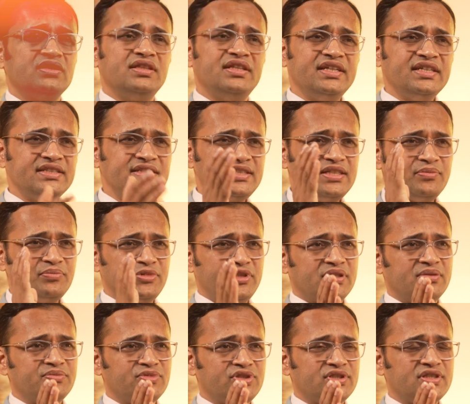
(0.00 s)
These
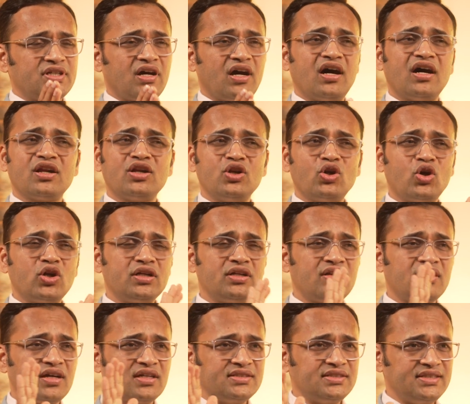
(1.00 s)
symptoms are
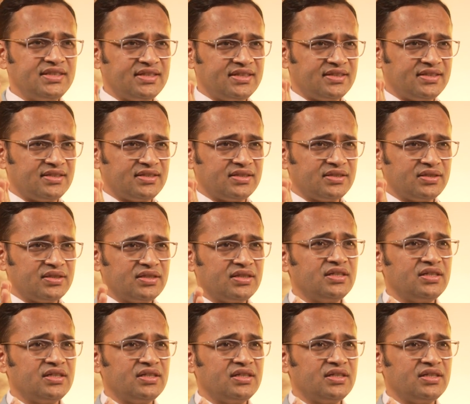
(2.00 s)
not transient.